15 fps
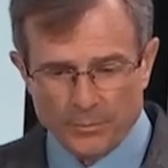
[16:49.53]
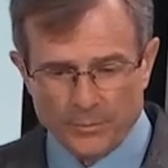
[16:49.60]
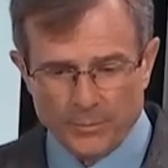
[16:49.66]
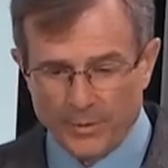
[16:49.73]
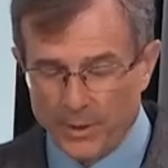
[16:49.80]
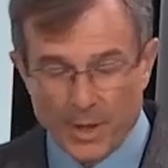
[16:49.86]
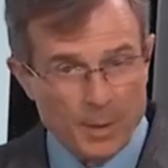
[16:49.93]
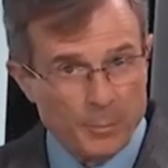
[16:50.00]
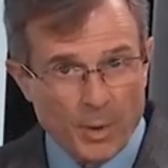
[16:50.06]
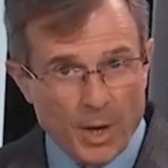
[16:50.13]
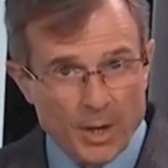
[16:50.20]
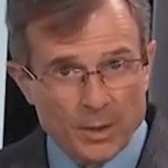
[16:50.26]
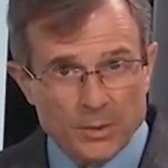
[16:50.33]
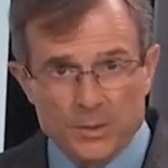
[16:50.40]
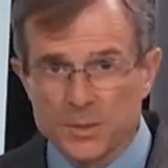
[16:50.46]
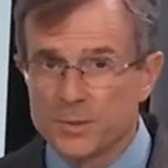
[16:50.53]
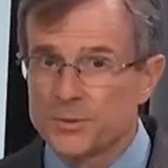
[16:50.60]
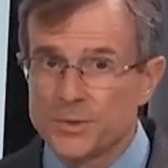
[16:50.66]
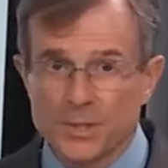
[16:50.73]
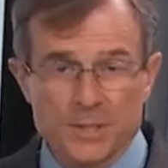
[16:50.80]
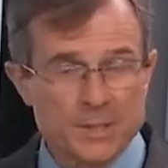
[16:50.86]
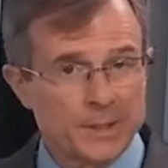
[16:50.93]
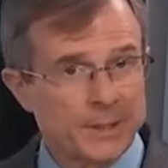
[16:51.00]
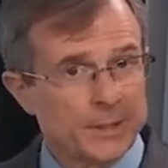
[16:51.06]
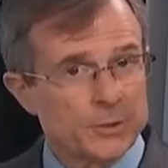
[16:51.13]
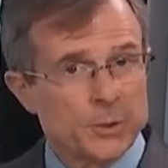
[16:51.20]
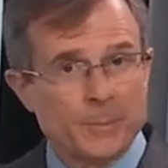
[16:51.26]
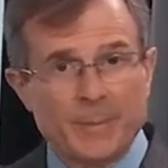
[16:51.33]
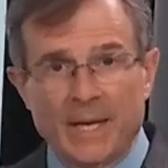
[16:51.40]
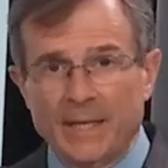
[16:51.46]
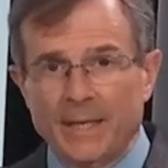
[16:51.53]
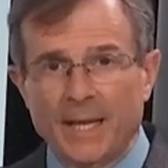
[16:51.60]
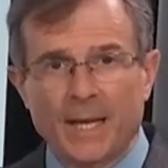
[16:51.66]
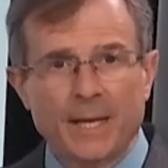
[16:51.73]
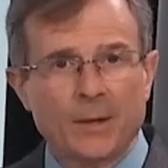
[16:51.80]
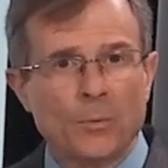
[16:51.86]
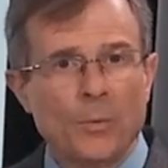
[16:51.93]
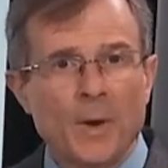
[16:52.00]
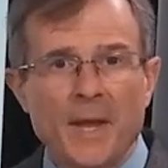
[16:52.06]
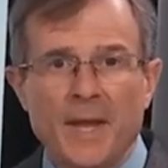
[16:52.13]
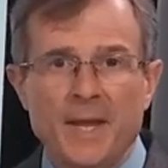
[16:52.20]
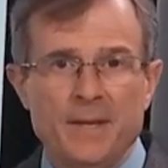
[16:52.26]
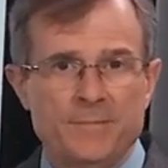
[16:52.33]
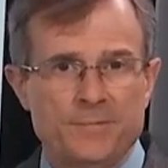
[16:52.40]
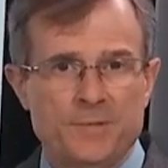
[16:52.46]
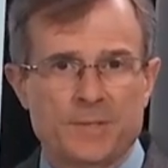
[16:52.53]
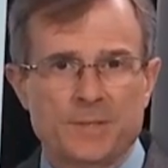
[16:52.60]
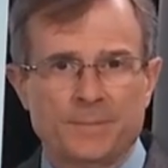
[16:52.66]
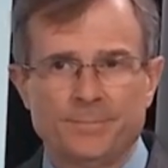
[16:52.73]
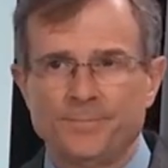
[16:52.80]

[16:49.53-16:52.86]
They're not particles, they're just electromagnetic waves.